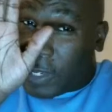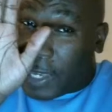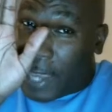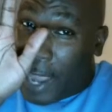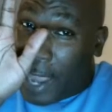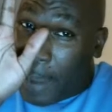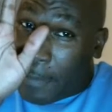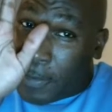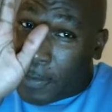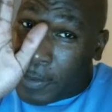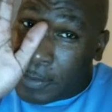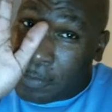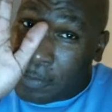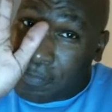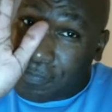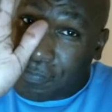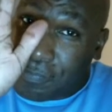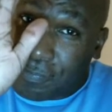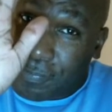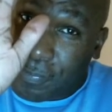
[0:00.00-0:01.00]
camera
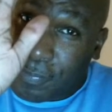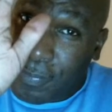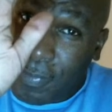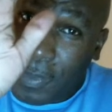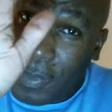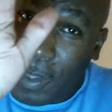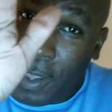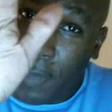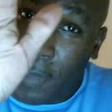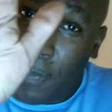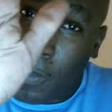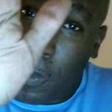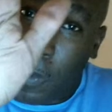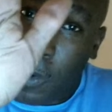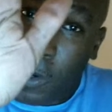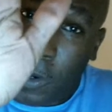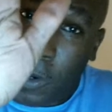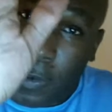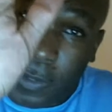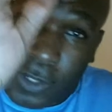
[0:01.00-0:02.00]
if I'm
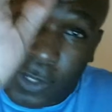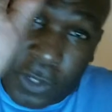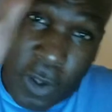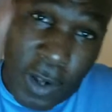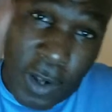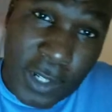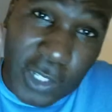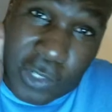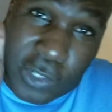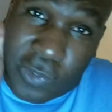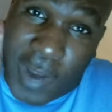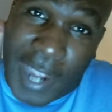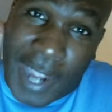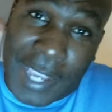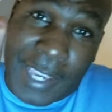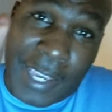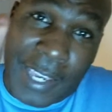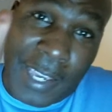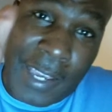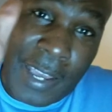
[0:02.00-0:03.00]
gonna start
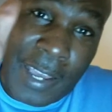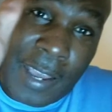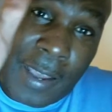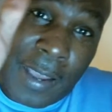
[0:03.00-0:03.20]
striking,